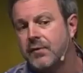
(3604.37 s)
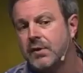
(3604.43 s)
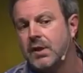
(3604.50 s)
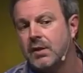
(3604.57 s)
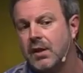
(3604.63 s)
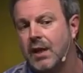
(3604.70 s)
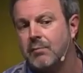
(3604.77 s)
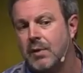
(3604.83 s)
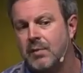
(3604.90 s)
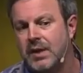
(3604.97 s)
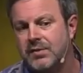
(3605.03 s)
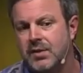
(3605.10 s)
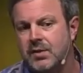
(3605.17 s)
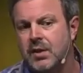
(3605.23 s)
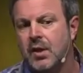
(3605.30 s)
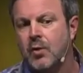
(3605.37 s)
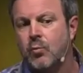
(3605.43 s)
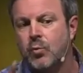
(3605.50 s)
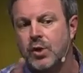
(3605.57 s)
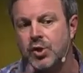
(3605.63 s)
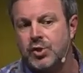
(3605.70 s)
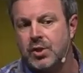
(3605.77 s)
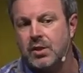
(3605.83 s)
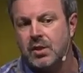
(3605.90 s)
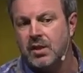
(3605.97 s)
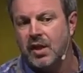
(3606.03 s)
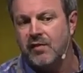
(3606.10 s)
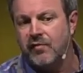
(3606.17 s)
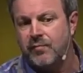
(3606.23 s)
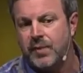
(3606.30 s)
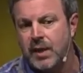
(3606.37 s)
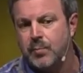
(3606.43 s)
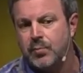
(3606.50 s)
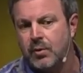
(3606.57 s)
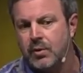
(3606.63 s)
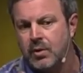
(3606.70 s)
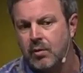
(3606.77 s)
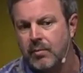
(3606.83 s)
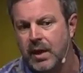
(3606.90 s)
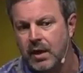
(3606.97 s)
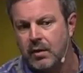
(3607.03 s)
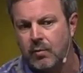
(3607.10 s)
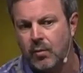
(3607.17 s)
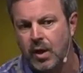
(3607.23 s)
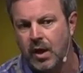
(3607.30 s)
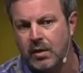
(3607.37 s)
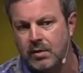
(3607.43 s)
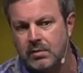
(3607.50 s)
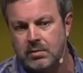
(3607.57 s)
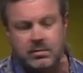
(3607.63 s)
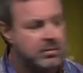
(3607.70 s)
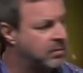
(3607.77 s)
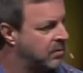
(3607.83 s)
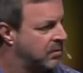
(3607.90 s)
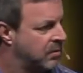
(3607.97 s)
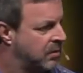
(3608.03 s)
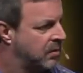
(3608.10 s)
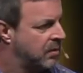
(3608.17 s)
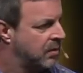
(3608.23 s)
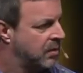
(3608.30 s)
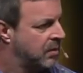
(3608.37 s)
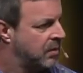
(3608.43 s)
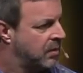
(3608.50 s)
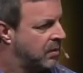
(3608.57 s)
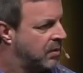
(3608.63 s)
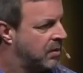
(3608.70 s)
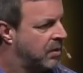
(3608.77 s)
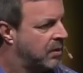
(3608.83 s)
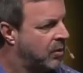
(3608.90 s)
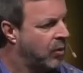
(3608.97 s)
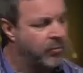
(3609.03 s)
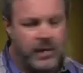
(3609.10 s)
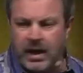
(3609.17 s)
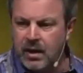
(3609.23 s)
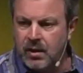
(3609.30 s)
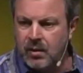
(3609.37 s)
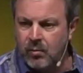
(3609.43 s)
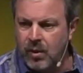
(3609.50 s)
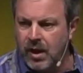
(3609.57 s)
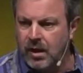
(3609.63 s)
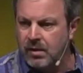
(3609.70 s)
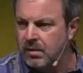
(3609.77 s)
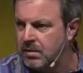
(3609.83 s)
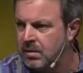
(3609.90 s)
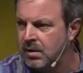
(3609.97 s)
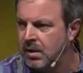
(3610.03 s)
if you didn't like my message, we should love people no matter what. No matter what.